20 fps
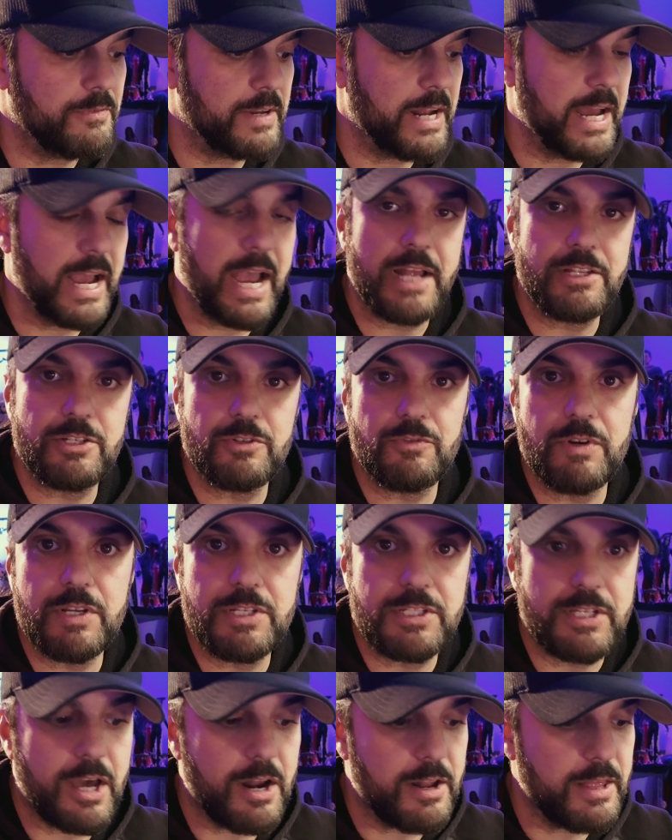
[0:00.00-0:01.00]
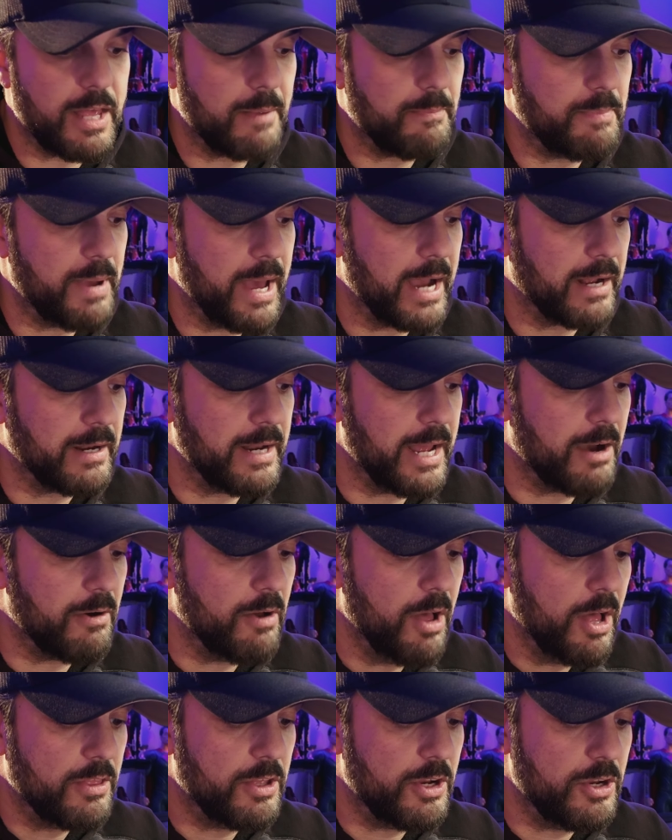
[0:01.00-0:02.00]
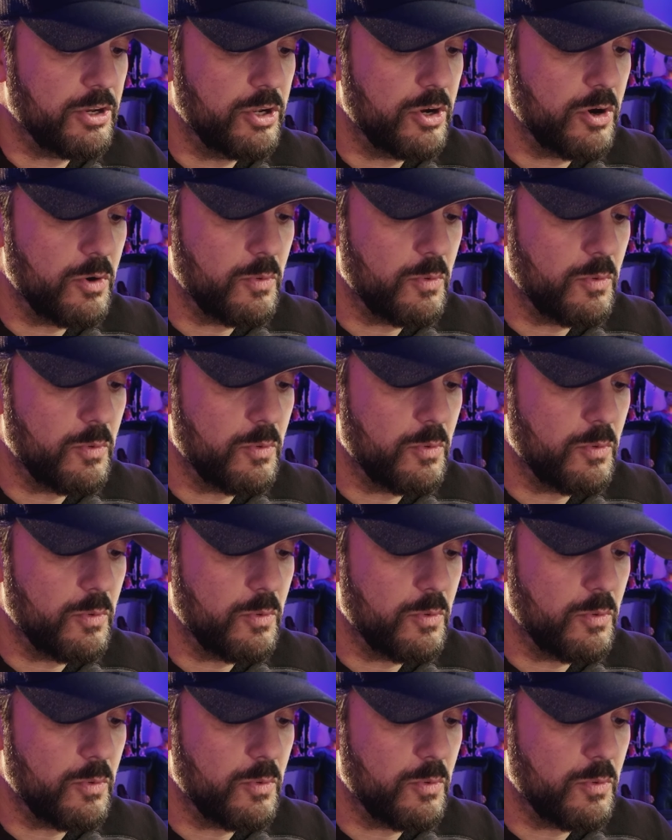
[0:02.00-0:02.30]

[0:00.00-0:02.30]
and I had to resolder that back. Now the new